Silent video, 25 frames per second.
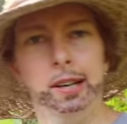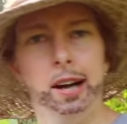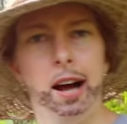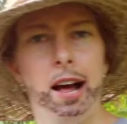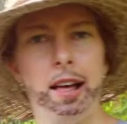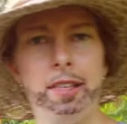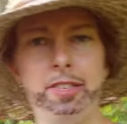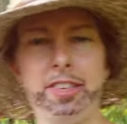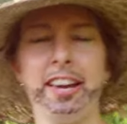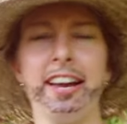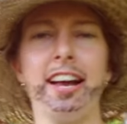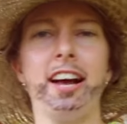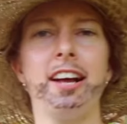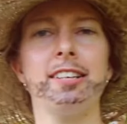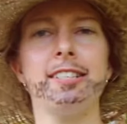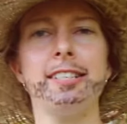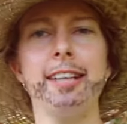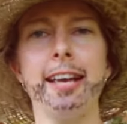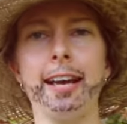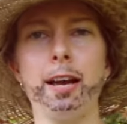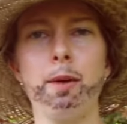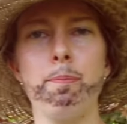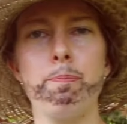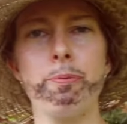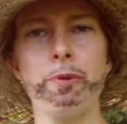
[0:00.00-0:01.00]
I think I'll
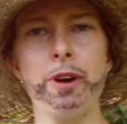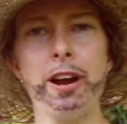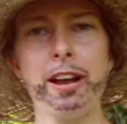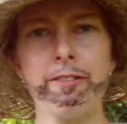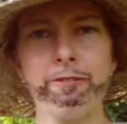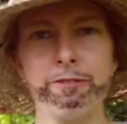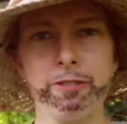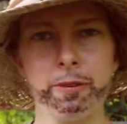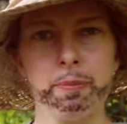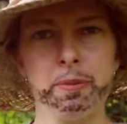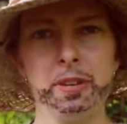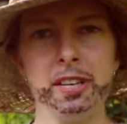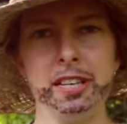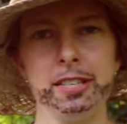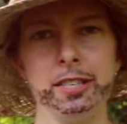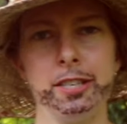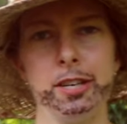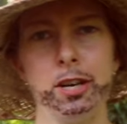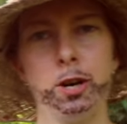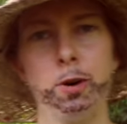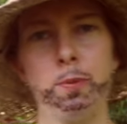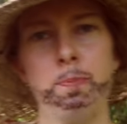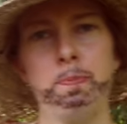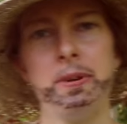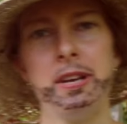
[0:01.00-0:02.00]
take a break from these
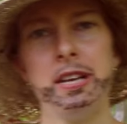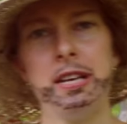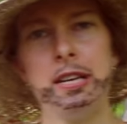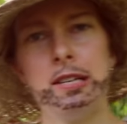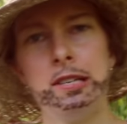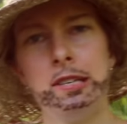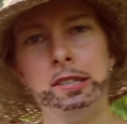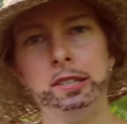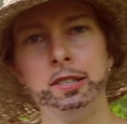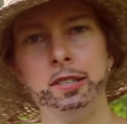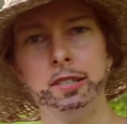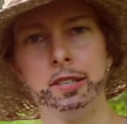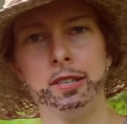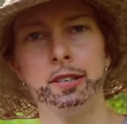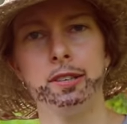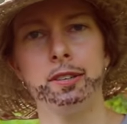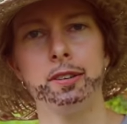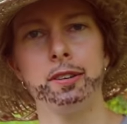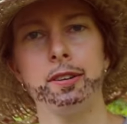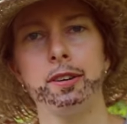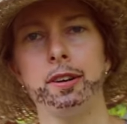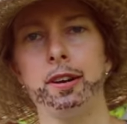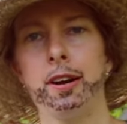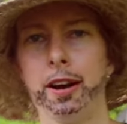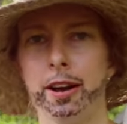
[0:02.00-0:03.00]
here beans
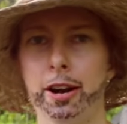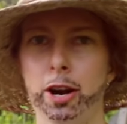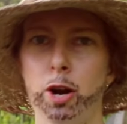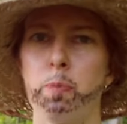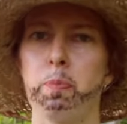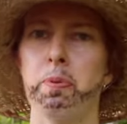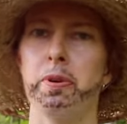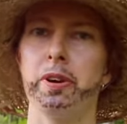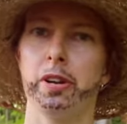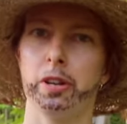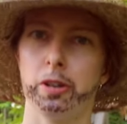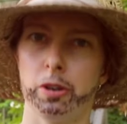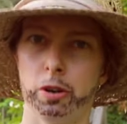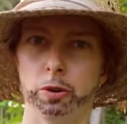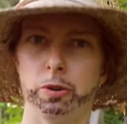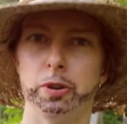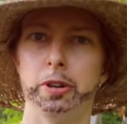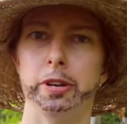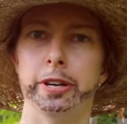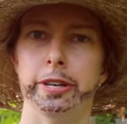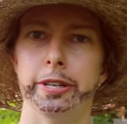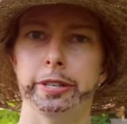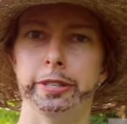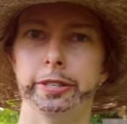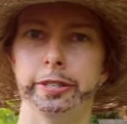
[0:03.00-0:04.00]
and cut open a
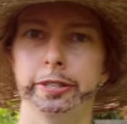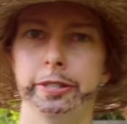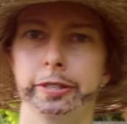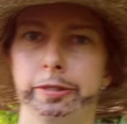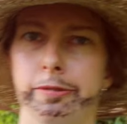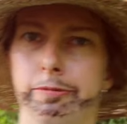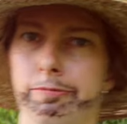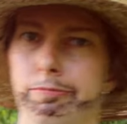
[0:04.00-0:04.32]
coconut.